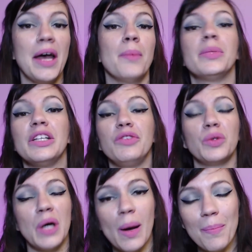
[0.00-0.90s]
But if you
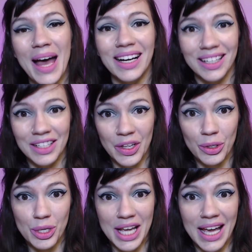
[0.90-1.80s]
come back another
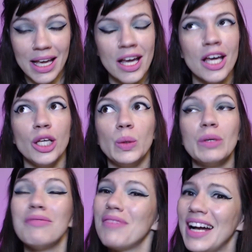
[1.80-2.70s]
day, you will
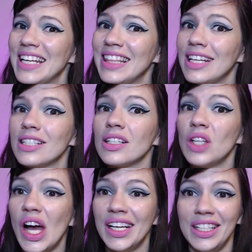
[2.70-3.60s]
find that it's a
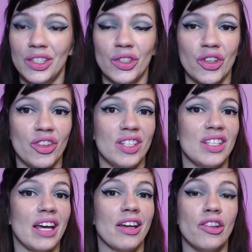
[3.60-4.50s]
lot easier the
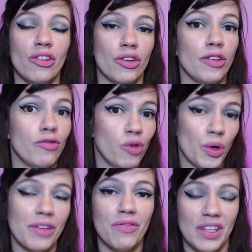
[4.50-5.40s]
2nd, 3rd,
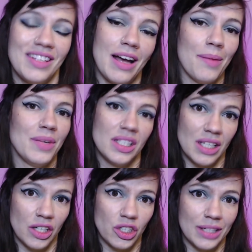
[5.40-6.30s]
4th, 5th time,
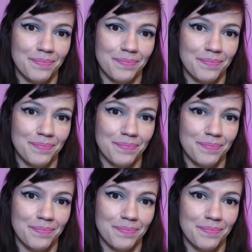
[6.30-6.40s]
etc.